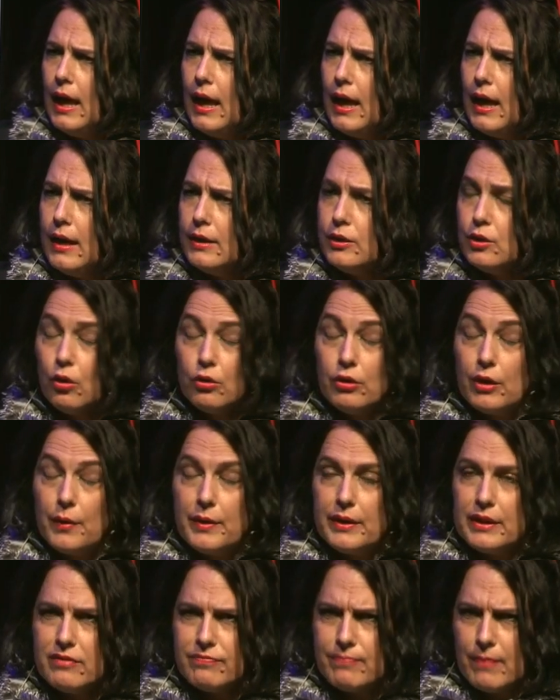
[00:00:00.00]
not
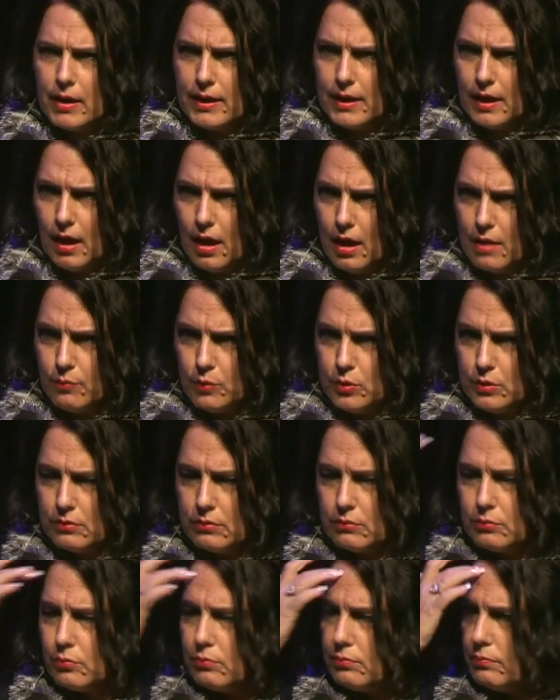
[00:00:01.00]
knowing if my client would
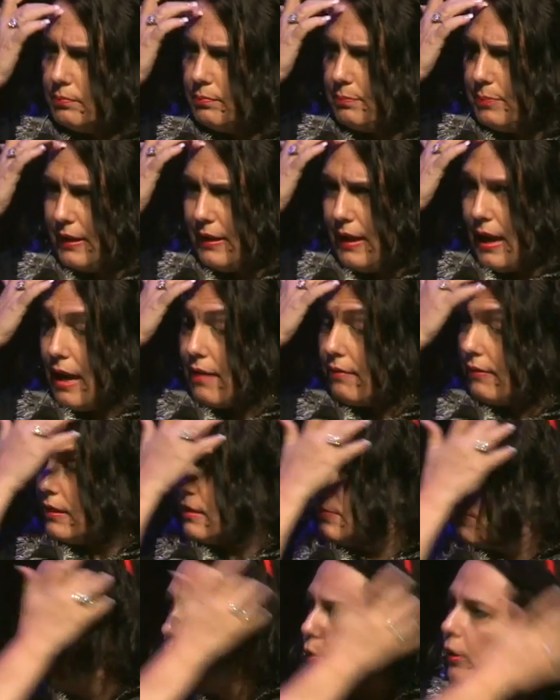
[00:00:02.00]
be there in
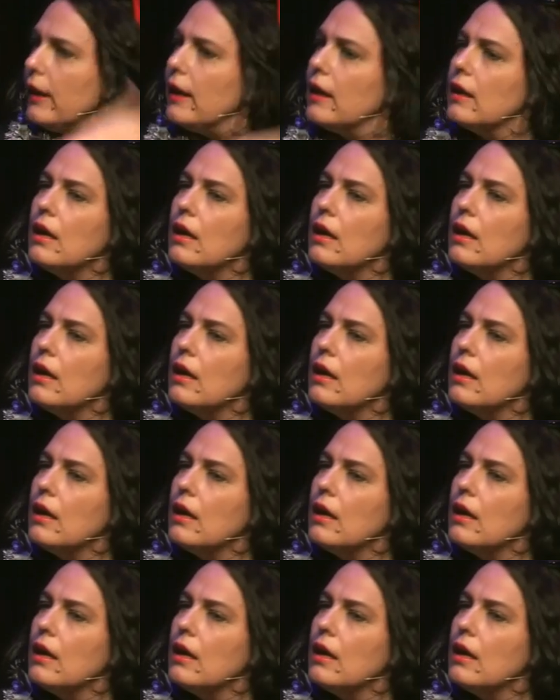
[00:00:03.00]
the morning.